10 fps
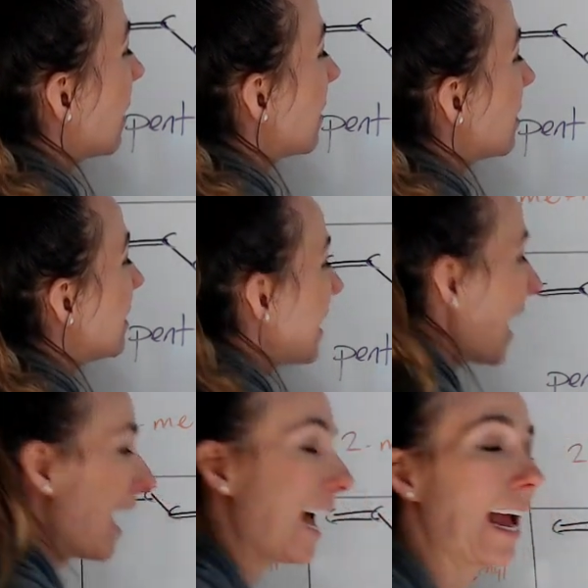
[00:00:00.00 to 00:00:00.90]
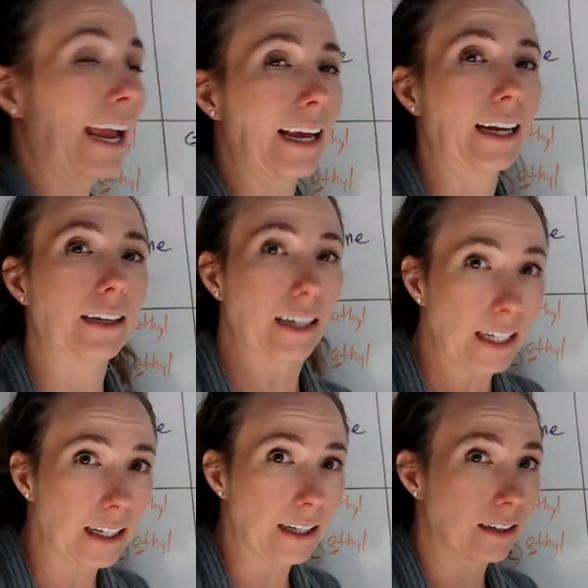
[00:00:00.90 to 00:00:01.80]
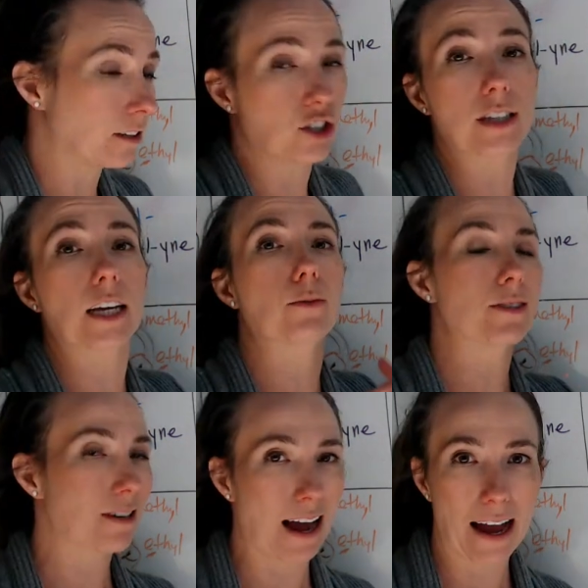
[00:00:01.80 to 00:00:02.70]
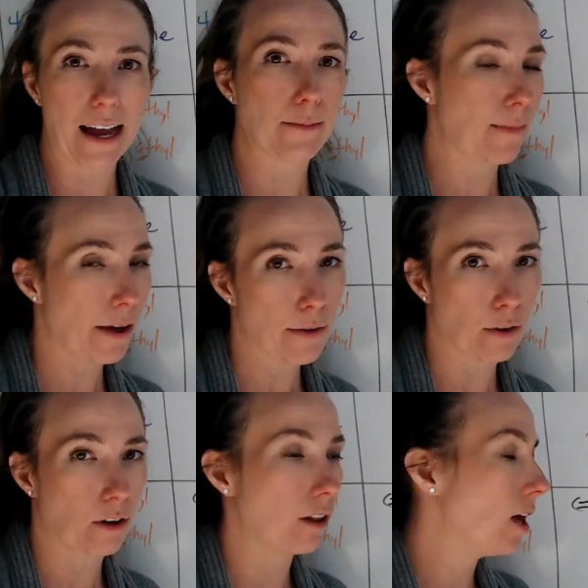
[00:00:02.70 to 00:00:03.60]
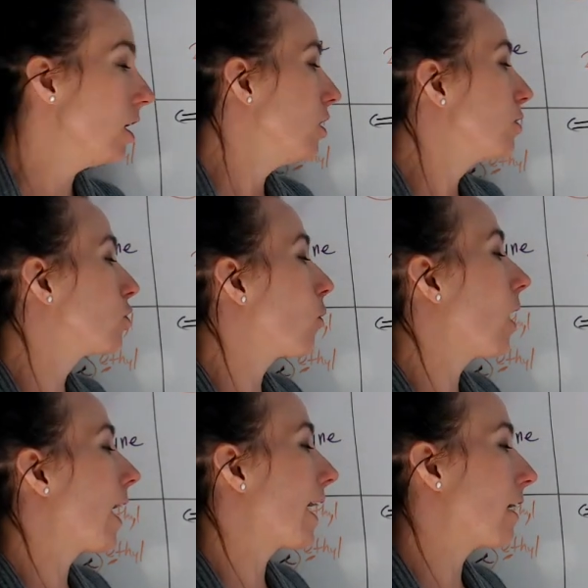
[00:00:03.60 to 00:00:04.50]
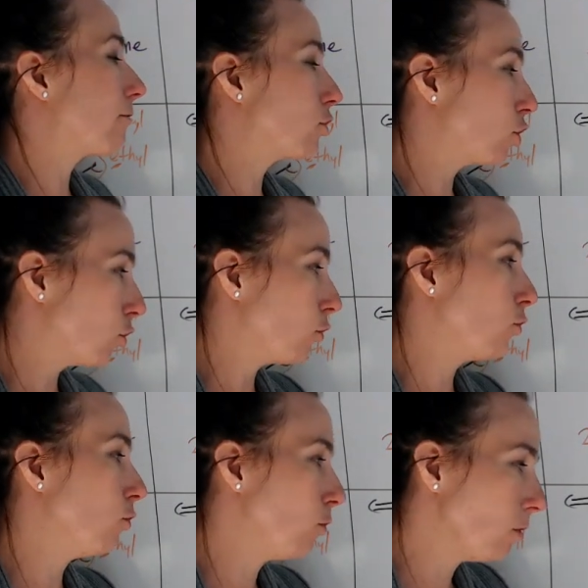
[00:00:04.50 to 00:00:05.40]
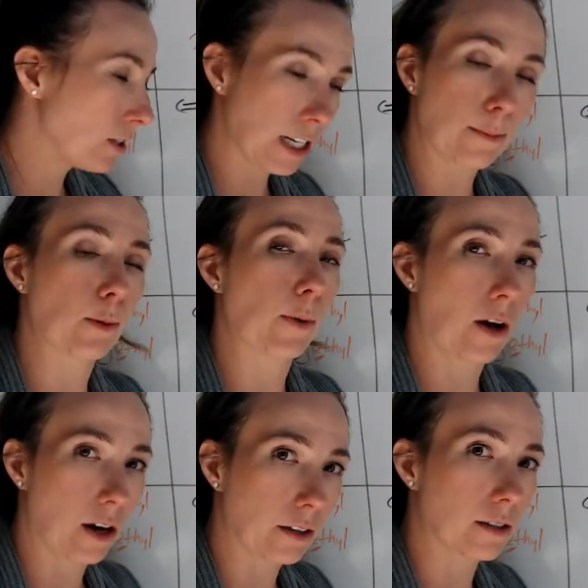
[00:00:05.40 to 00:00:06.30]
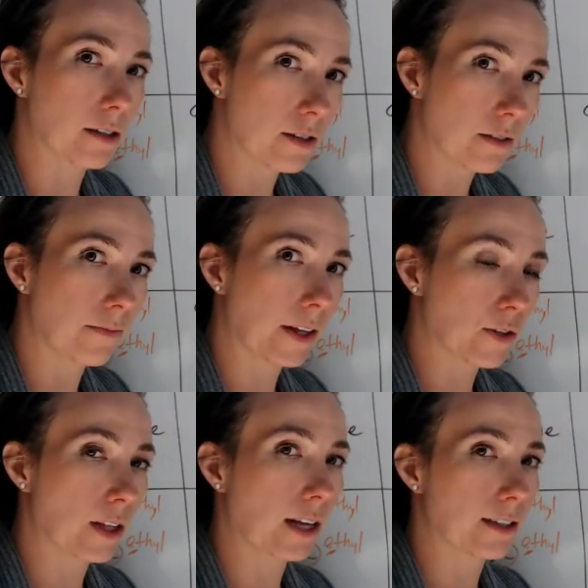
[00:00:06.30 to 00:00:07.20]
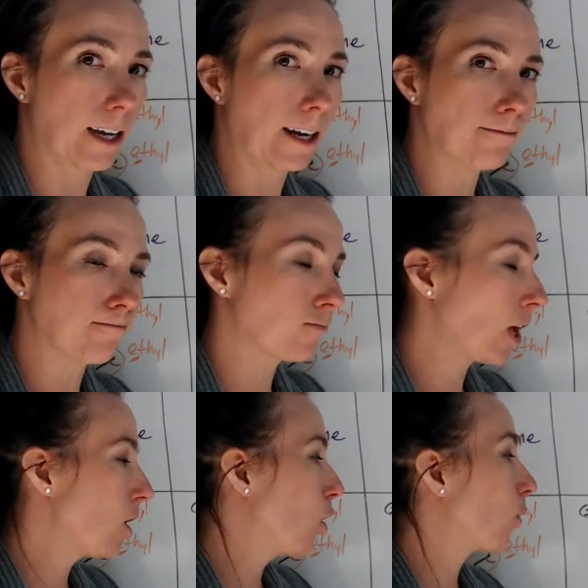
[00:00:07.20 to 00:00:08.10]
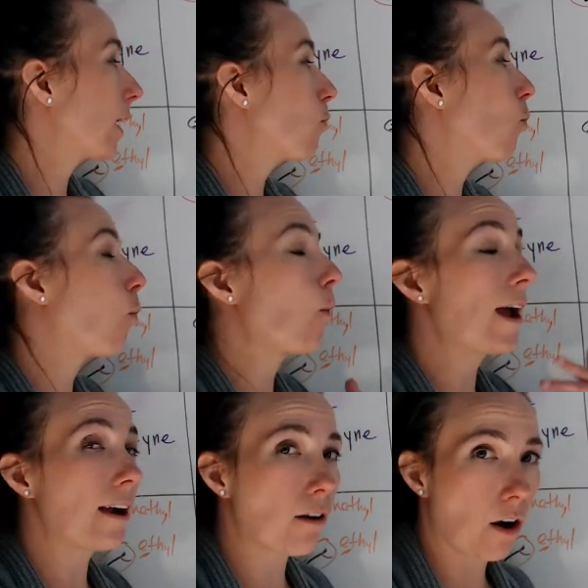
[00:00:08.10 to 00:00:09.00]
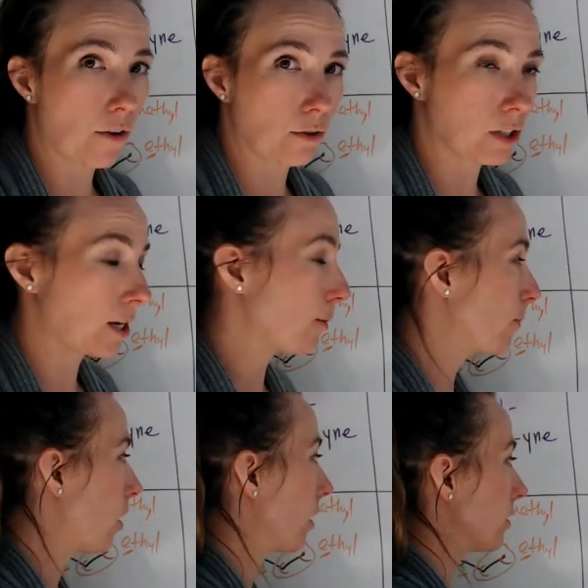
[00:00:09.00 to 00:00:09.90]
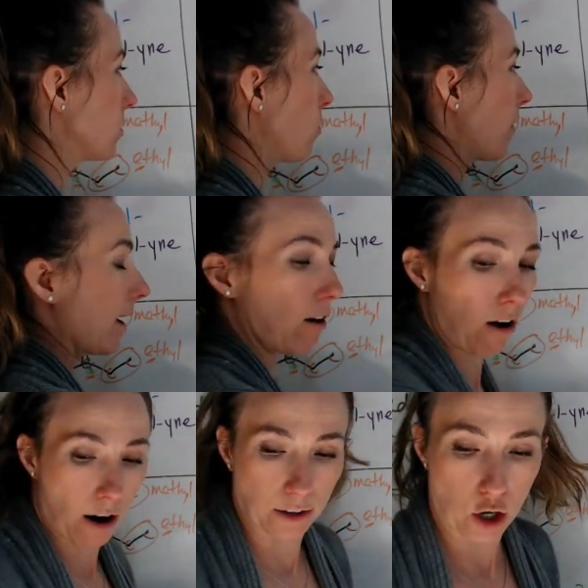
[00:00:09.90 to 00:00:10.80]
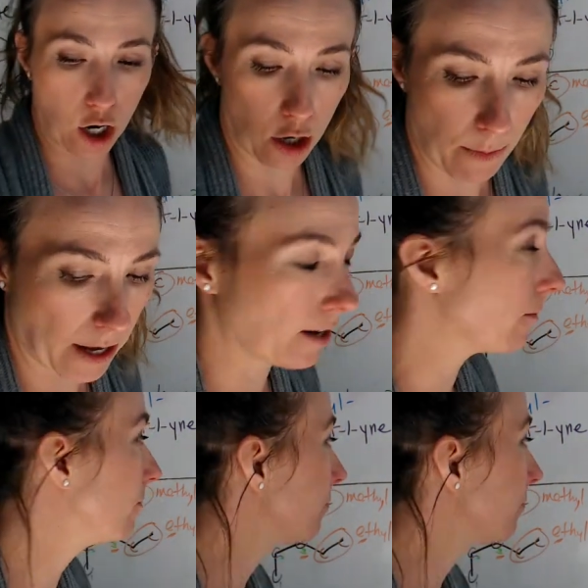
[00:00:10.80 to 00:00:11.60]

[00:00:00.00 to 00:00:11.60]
diene, just like it was dimethyl. So I have 2 double bonds. That's what that's saying. Okay, where are those double bonds? Well, they are on carbon